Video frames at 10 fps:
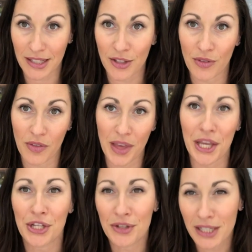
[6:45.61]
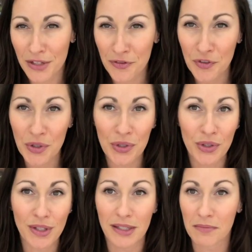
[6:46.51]
So that they can use it in
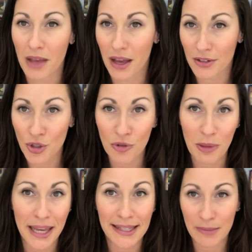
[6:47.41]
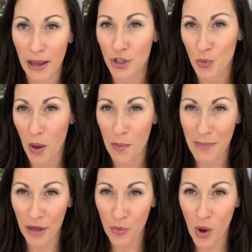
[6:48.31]
foods, toothpaste,
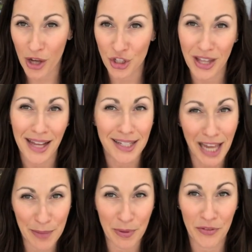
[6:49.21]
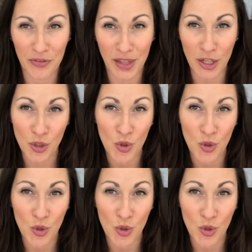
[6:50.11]
mouthwash, that type of thing,